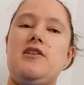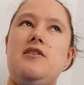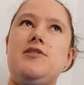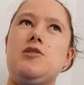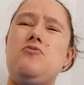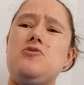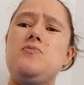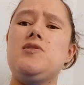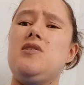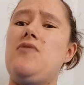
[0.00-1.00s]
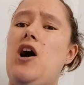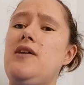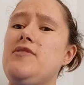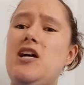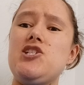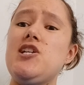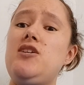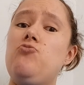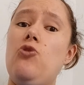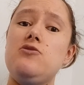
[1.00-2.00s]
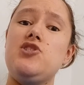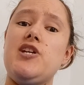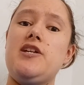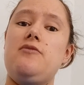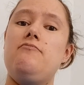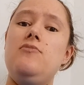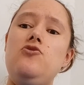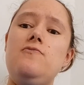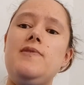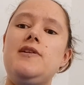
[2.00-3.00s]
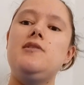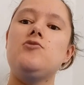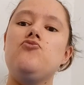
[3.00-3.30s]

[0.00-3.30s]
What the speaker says: And I just thought to myself, I haven't actually watched any movies,